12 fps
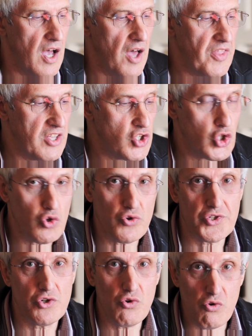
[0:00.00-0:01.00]
and then
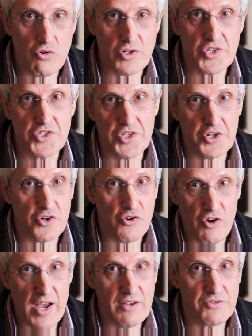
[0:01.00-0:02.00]
short talks that are
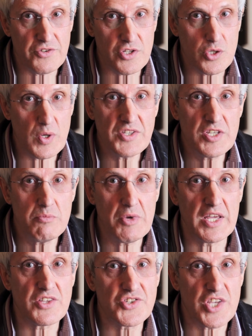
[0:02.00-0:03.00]
around 20
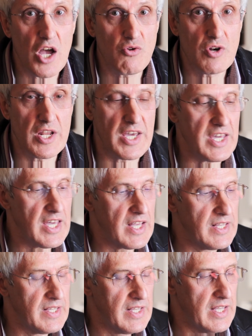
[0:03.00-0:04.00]
minutes only,
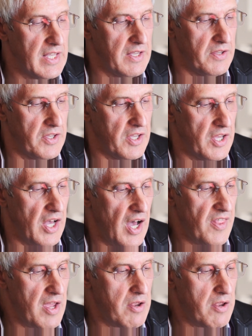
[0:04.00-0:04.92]
and